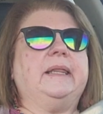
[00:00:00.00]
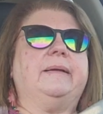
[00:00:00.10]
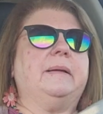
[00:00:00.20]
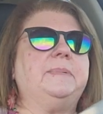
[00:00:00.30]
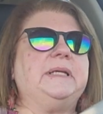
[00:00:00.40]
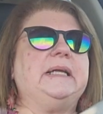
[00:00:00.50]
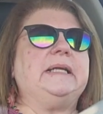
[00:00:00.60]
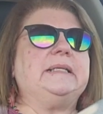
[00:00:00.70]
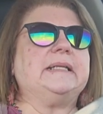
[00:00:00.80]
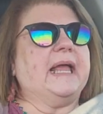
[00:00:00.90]
other
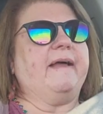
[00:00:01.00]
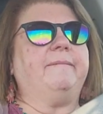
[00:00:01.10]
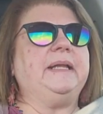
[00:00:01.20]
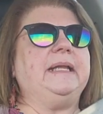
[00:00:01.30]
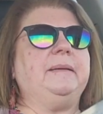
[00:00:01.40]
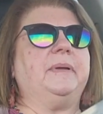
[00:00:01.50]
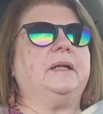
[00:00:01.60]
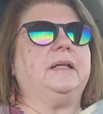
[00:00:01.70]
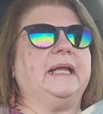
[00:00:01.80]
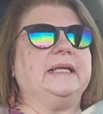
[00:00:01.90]
updates? I have been eating
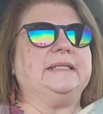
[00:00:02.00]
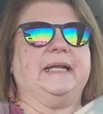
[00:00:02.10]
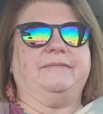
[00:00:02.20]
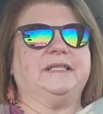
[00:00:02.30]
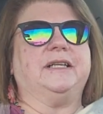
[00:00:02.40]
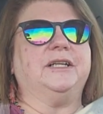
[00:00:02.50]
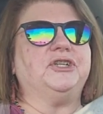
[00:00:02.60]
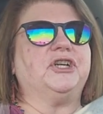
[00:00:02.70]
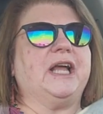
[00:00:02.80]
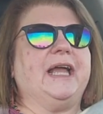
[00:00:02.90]
better. Like I said, I was going
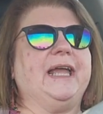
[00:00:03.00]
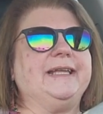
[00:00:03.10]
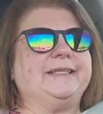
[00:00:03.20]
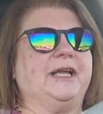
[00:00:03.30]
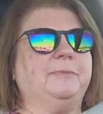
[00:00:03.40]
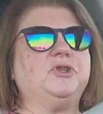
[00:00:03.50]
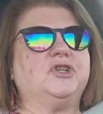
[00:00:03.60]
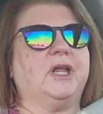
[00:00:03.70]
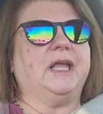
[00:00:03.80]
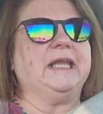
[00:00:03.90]
to try, so I'm
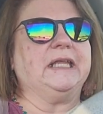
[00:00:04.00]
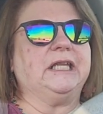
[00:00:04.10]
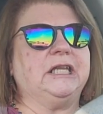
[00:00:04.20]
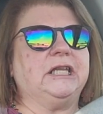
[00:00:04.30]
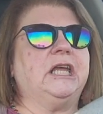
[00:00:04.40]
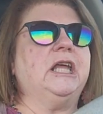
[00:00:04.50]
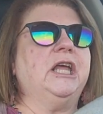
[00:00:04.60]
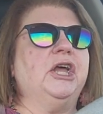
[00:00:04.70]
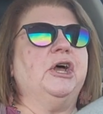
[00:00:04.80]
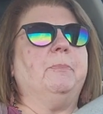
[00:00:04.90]
trying.
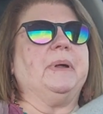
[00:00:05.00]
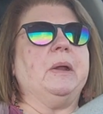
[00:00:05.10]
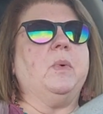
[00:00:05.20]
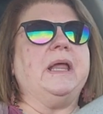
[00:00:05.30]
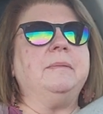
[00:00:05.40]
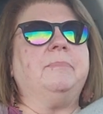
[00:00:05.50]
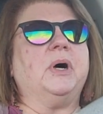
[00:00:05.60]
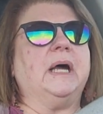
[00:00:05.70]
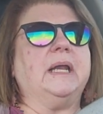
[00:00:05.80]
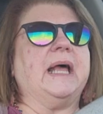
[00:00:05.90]
But I went and
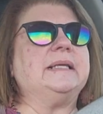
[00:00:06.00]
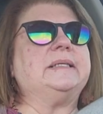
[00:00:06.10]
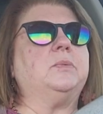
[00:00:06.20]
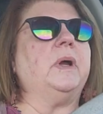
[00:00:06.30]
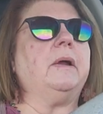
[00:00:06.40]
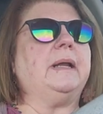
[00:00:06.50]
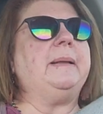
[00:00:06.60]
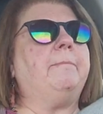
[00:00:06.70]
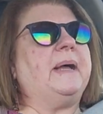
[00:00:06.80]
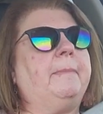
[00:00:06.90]
bought, I swear, I
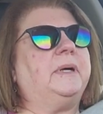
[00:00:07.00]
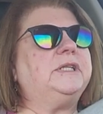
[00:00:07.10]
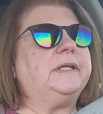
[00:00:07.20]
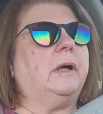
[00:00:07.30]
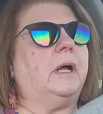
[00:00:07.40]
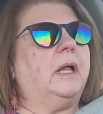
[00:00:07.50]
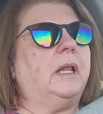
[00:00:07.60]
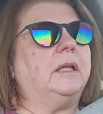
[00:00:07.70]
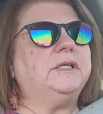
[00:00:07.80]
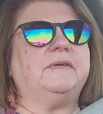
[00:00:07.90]
didn't buy much at
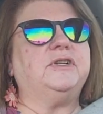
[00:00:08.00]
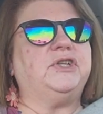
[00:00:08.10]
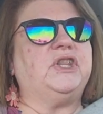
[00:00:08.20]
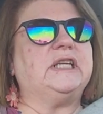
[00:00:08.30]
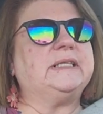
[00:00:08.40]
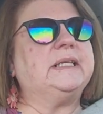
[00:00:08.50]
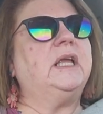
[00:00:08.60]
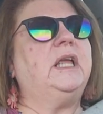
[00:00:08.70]
all. Do you ever do this?